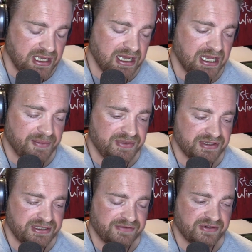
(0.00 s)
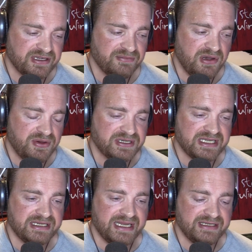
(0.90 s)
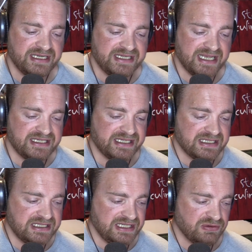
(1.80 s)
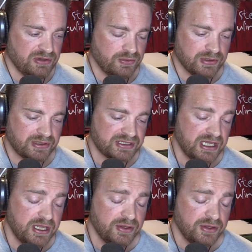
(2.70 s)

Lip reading: different components and testing and seeing what works.